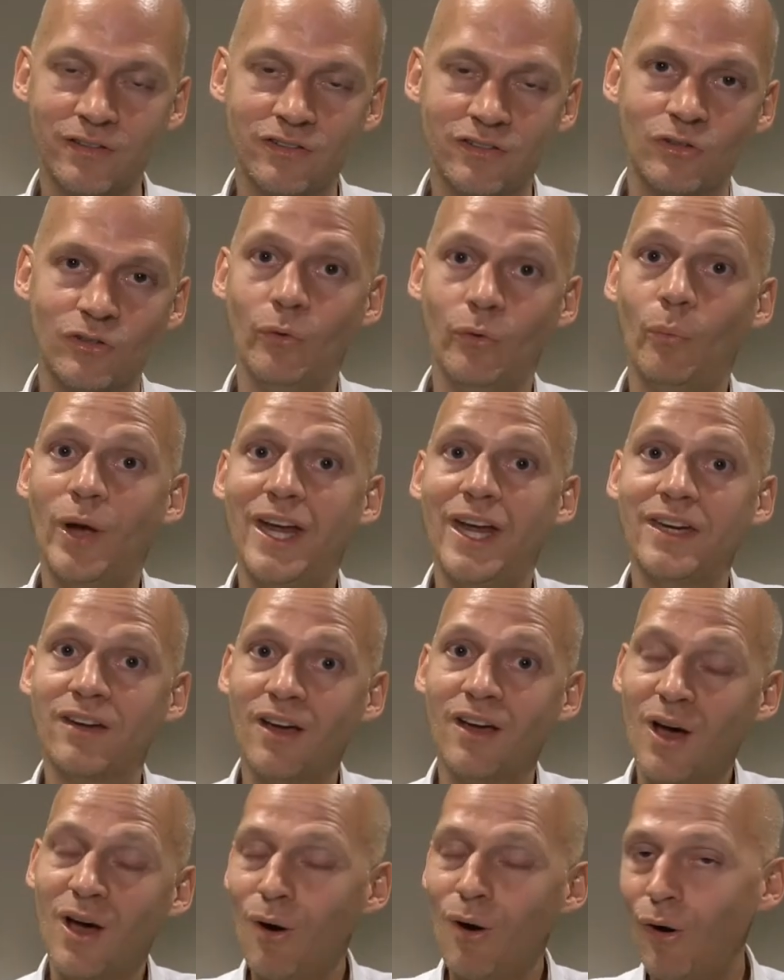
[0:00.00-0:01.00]
So the weight
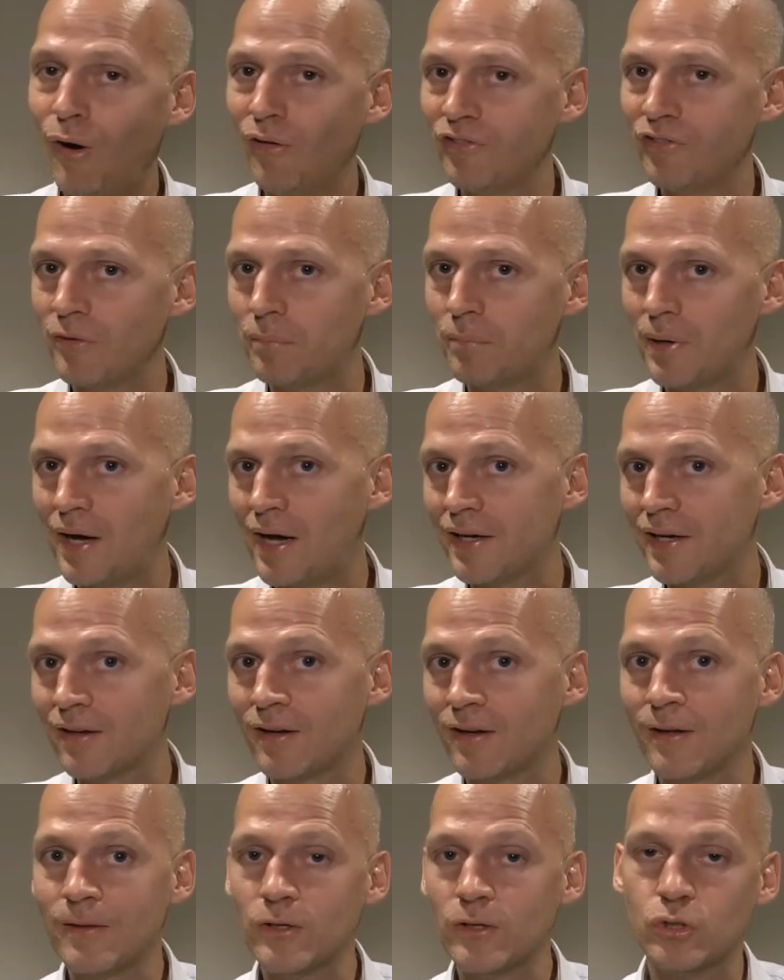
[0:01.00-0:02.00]
of the part
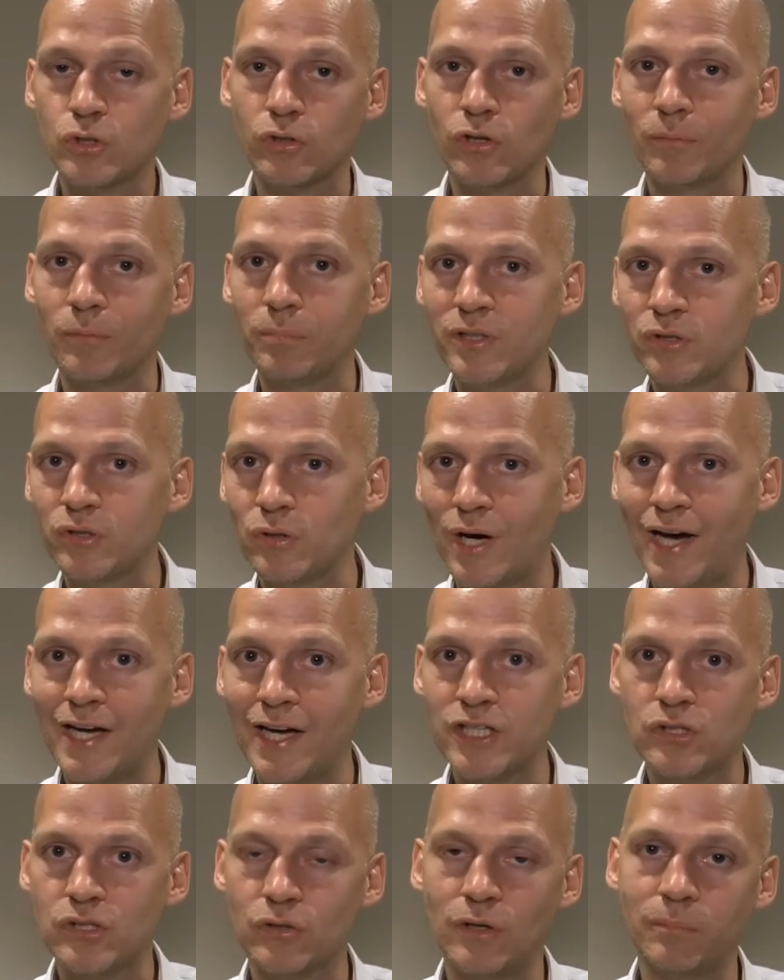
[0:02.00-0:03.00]
should not be too high,
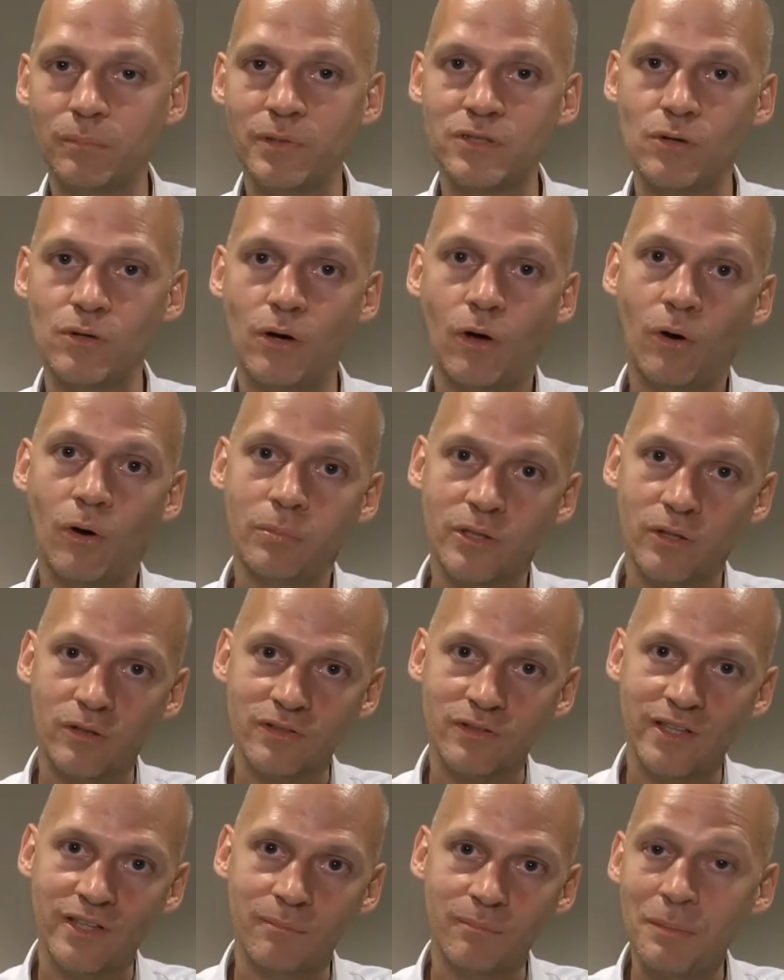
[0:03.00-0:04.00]
should not be too low, because
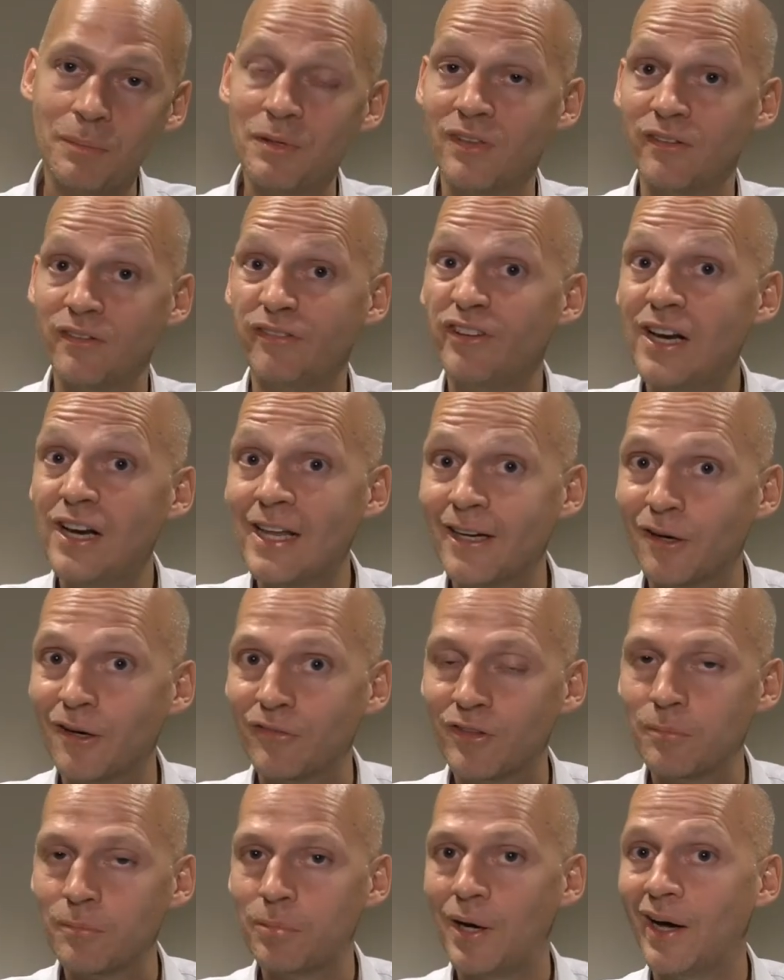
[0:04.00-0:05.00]
then maybe the filling of
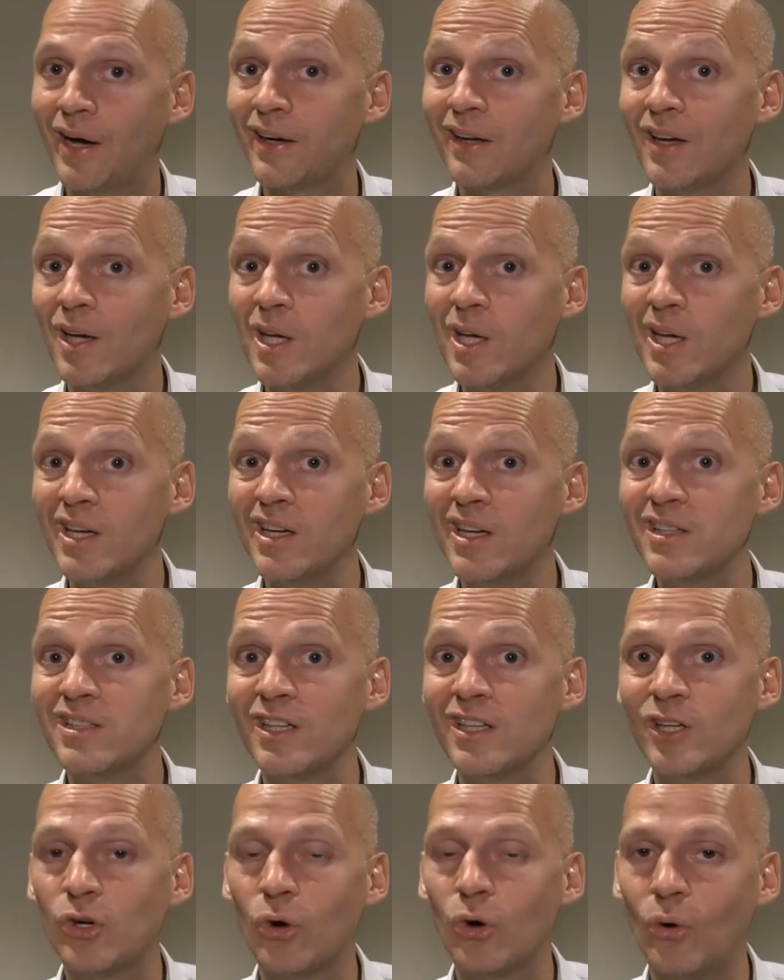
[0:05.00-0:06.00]
the part is
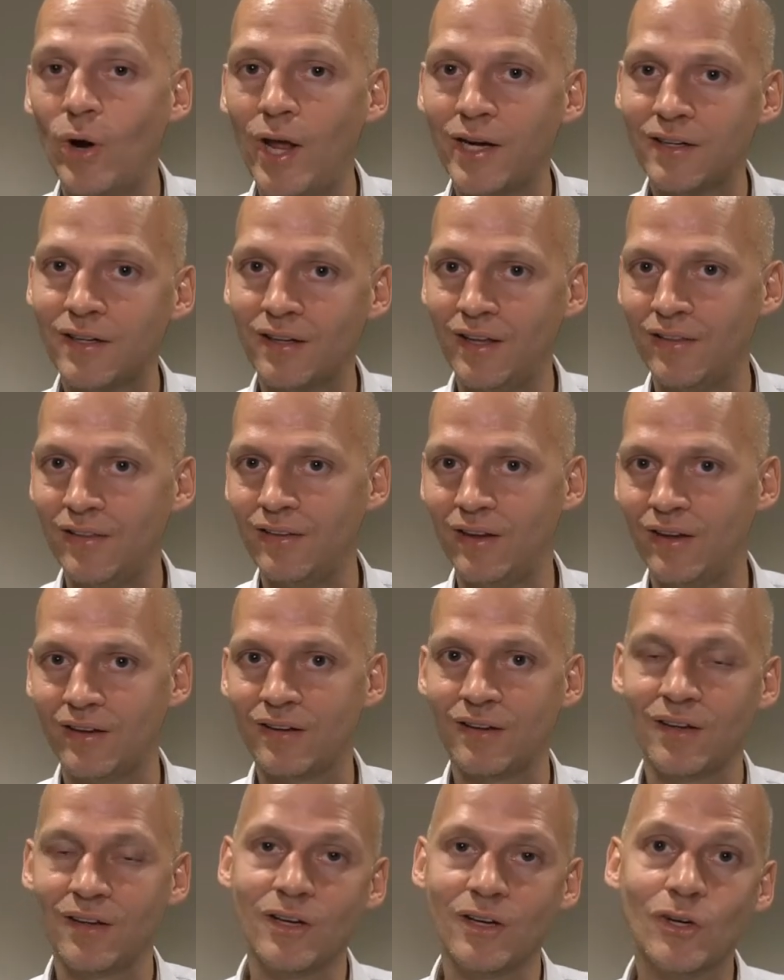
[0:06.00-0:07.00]
incorrect, and that
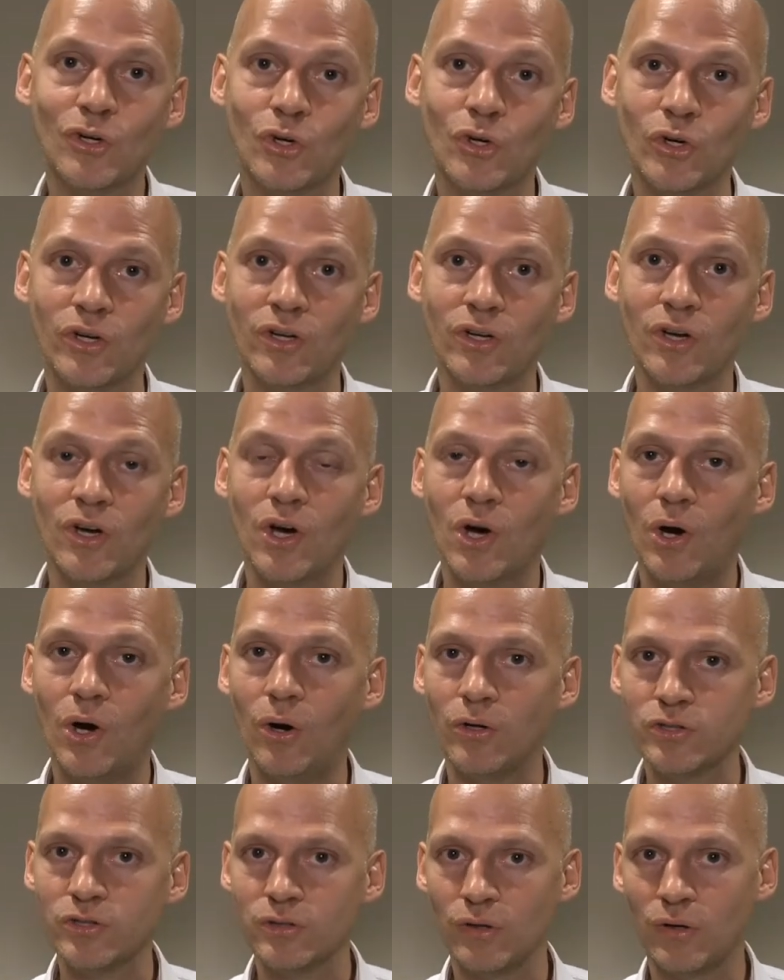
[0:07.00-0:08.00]
could
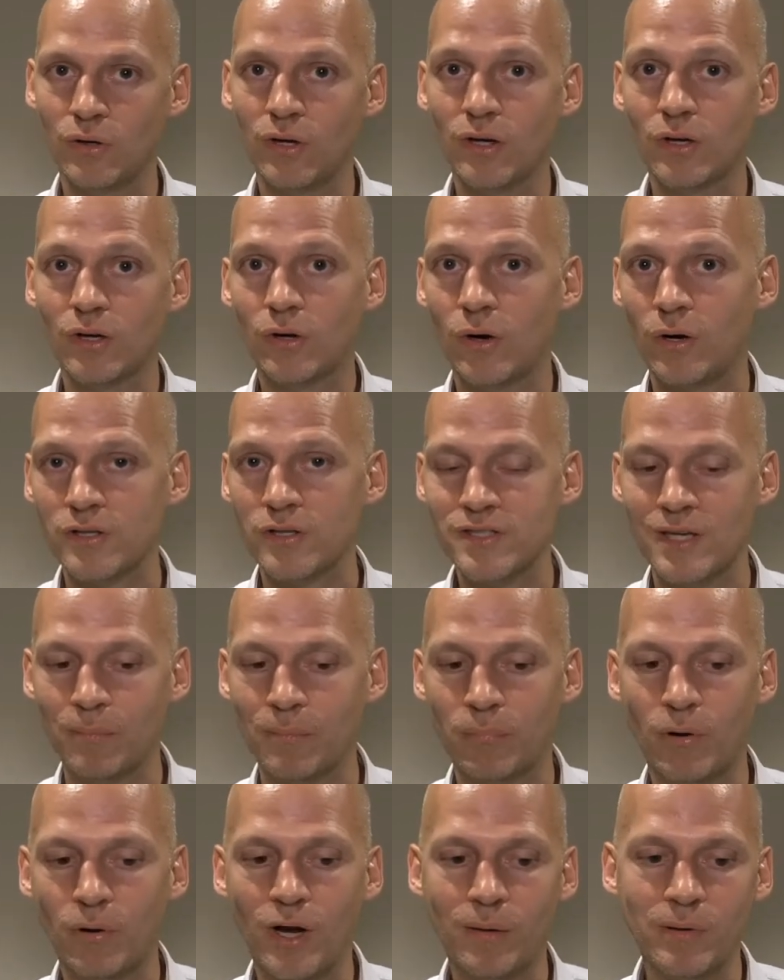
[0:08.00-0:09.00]
also cause some
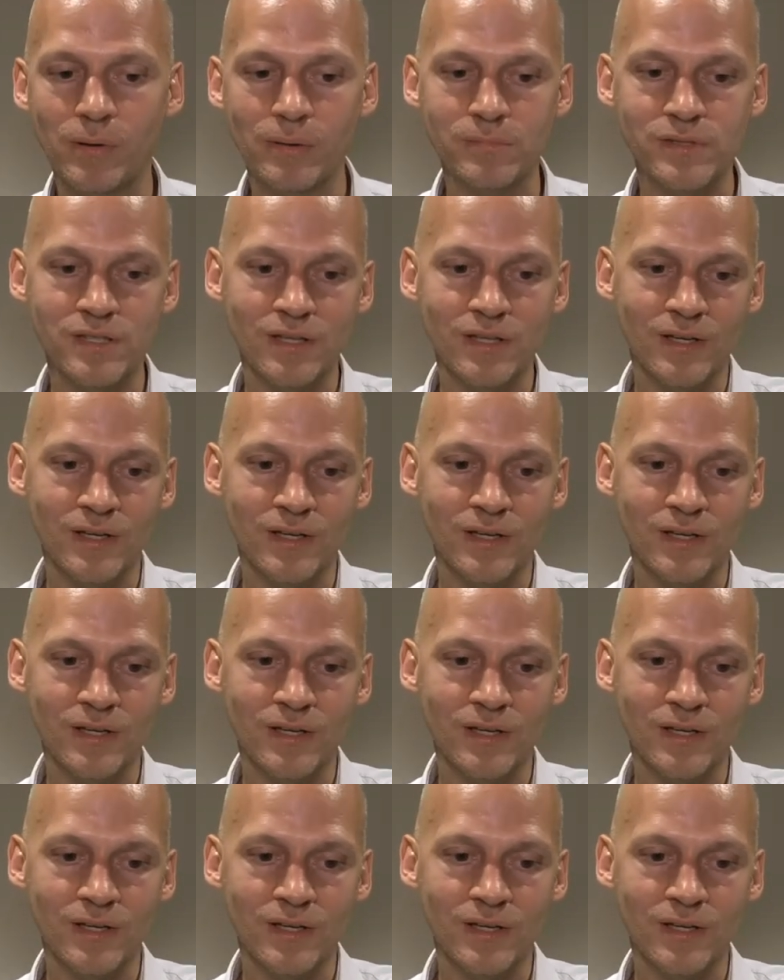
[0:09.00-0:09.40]
problems.